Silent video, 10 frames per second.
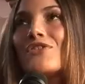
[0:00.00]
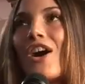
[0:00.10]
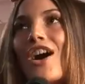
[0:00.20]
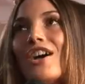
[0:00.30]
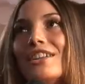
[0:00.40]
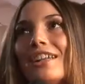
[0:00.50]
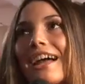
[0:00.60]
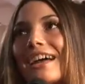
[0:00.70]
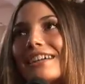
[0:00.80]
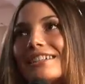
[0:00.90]
fun,
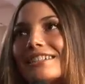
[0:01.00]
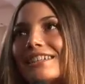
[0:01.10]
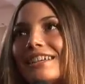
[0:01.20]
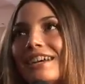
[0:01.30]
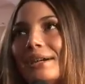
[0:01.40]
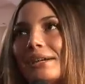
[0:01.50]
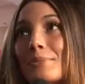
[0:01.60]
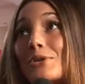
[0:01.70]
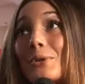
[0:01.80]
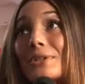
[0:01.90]
and
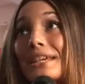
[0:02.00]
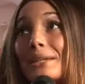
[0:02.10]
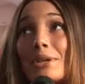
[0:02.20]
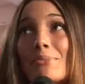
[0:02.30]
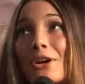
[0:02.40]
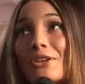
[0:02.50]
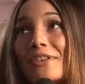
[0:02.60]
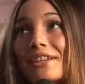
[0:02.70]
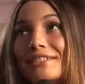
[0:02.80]
I'm so excited to be a part of it.